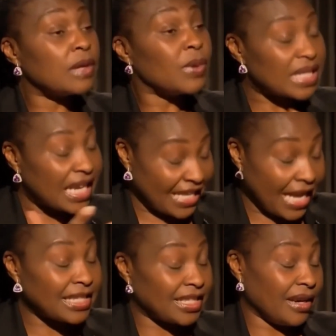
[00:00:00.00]
that was a
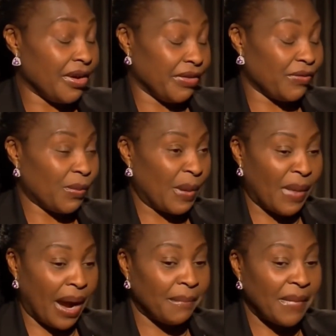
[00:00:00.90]
year's salary for my
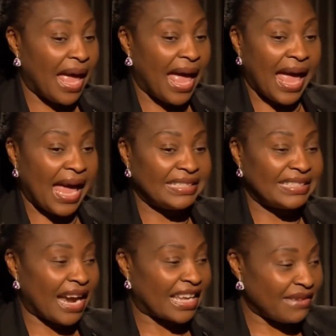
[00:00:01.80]
mom.
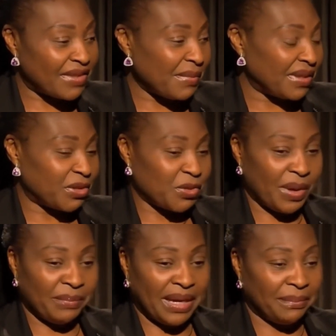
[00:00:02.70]
And I gave the mother to
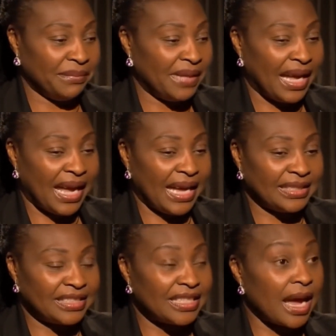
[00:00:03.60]
my mom.
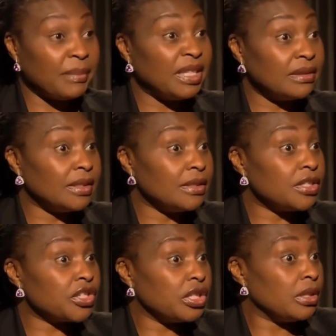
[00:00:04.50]
And I mean,
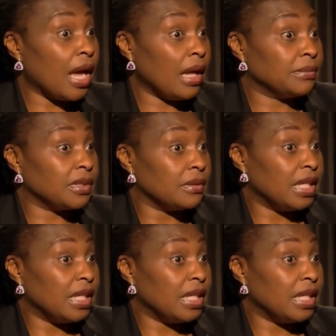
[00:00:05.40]
she helped.